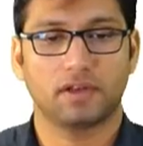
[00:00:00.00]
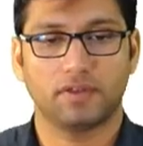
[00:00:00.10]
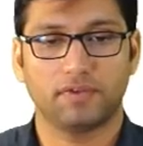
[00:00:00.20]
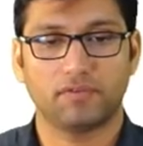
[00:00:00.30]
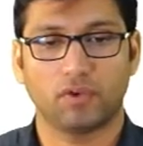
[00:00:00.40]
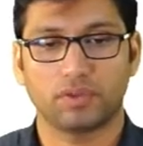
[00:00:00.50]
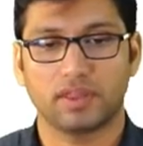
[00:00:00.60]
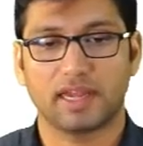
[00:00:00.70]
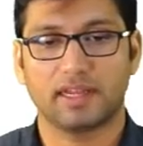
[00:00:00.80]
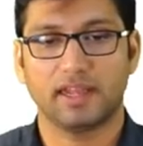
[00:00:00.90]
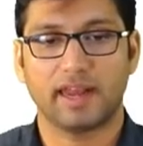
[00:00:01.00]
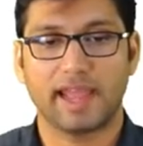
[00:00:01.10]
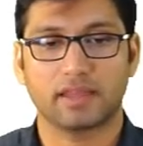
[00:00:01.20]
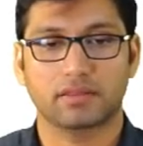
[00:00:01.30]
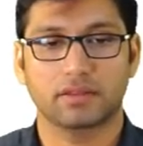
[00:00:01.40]
are different forces acting
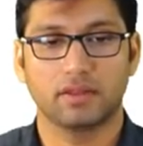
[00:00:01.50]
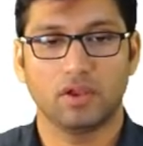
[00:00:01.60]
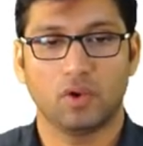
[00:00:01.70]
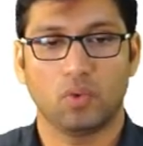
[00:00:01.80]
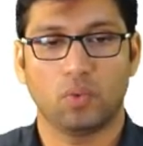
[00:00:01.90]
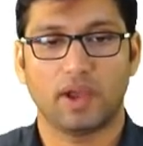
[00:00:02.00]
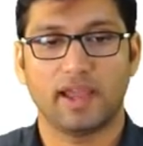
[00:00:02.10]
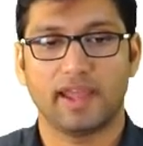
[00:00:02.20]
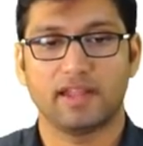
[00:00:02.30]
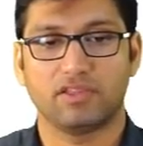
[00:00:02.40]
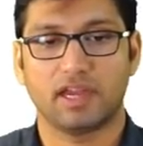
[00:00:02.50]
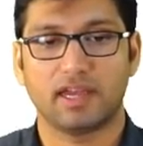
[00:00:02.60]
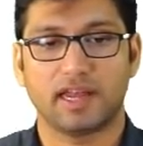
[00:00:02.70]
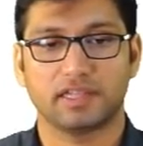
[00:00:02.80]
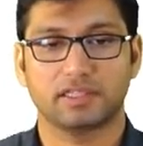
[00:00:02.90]
in X, Y and
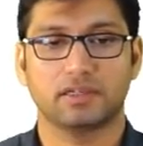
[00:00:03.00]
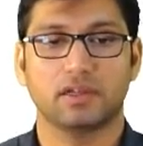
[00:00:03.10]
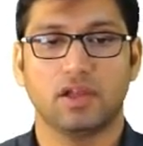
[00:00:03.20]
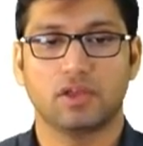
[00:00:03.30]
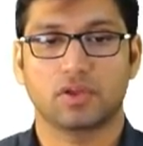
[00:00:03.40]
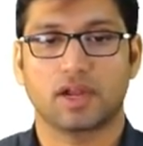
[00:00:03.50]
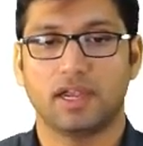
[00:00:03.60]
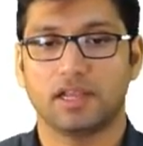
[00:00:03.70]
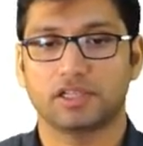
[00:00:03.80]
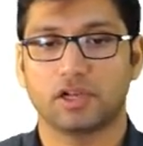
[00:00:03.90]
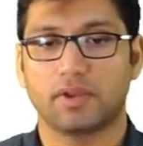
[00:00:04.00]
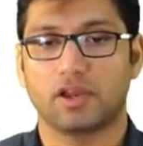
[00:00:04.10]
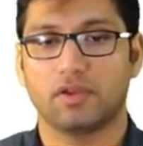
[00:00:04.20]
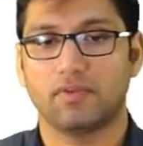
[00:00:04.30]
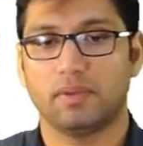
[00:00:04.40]
Z direction, so condition
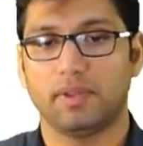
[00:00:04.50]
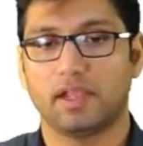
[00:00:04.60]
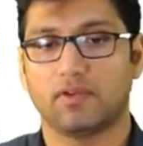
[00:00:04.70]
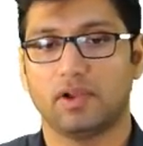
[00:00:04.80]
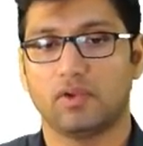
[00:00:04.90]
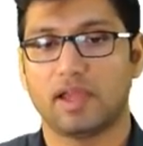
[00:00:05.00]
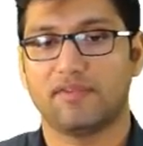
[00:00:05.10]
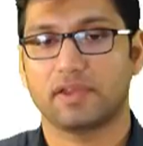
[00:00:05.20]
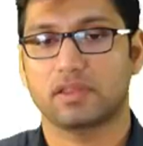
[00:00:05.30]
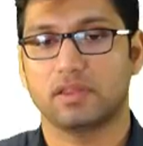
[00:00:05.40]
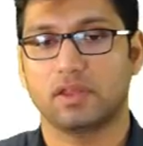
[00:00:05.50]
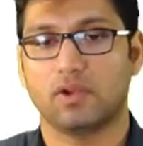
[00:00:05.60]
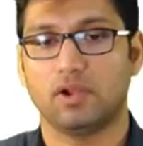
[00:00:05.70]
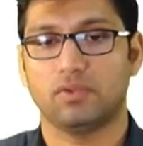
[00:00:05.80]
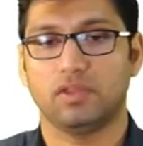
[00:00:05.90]
of equilibrium will be equal to Fx
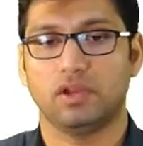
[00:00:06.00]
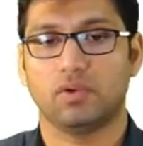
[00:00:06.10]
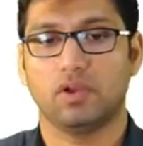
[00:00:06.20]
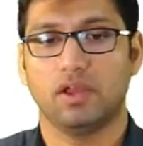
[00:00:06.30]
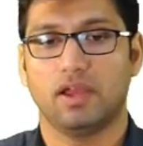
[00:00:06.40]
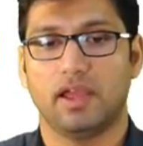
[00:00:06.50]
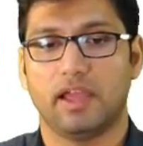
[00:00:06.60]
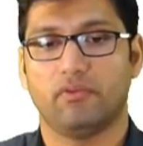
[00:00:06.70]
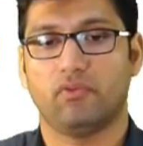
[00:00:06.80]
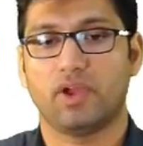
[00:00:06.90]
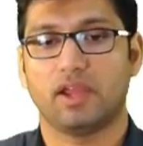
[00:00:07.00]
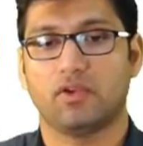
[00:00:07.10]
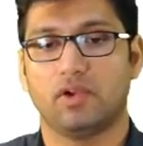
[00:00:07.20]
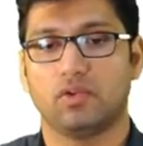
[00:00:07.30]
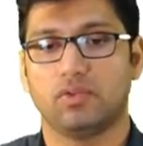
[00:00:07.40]
is equal to 0,
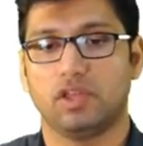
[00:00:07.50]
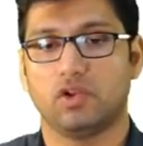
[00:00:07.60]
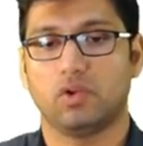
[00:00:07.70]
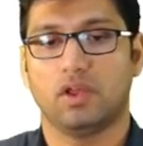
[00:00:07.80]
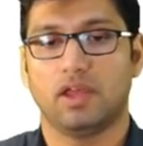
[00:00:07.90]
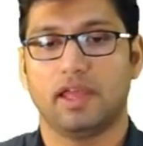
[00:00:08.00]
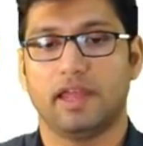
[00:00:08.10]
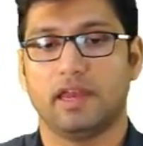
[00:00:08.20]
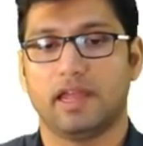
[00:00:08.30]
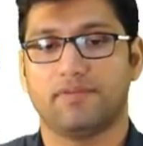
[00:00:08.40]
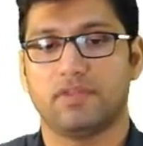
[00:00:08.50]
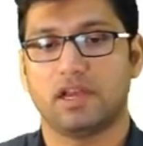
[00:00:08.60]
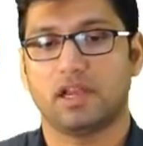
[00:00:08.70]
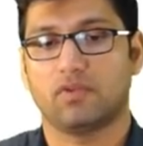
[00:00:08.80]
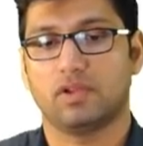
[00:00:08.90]
Fy equal to 0 and
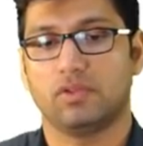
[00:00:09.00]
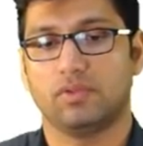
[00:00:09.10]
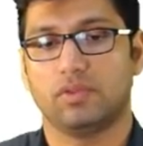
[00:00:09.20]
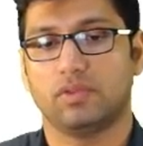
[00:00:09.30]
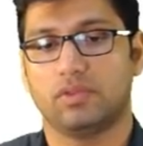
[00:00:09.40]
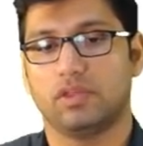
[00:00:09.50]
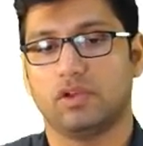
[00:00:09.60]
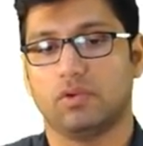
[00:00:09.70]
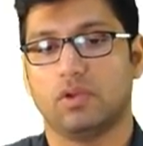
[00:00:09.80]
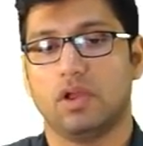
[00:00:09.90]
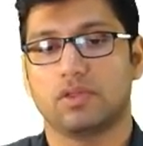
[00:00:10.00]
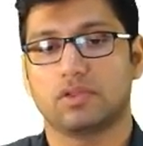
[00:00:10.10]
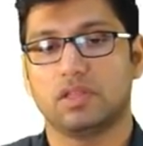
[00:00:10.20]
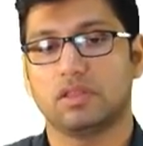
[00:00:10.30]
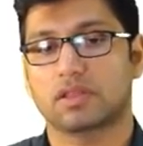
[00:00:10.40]
Fz equal to 0.
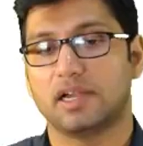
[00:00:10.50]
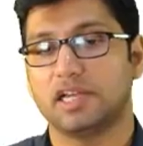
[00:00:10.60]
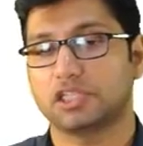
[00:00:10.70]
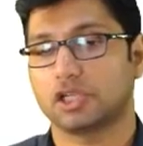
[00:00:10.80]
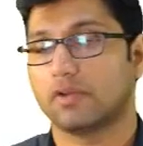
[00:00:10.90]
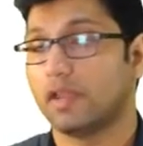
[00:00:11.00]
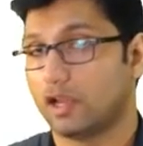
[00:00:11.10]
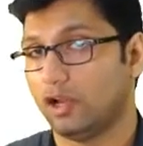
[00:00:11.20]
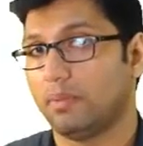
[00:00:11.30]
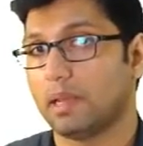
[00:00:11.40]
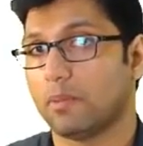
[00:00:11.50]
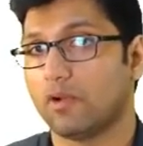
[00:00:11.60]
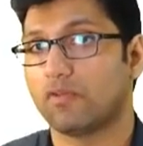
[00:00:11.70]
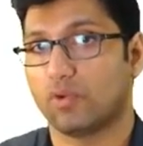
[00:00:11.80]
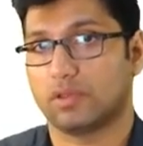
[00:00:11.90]
So this is condition of
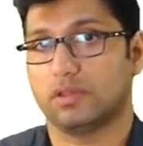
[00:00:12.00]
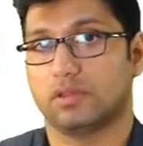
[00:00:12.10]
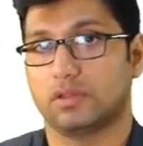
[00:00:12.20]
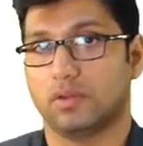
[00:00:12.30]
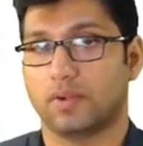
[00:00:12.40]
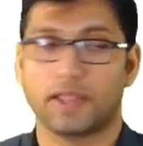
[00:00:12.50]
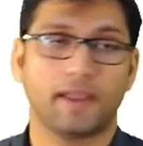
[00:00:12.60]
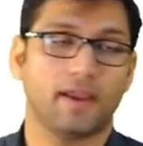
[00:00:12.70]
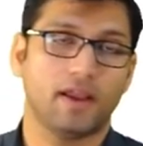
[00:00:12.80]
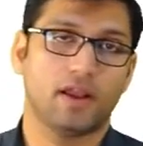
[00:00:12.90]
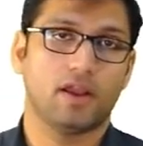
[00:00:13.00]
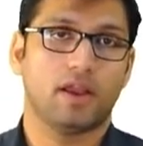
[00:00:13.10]
equilibrium of forces. Okay,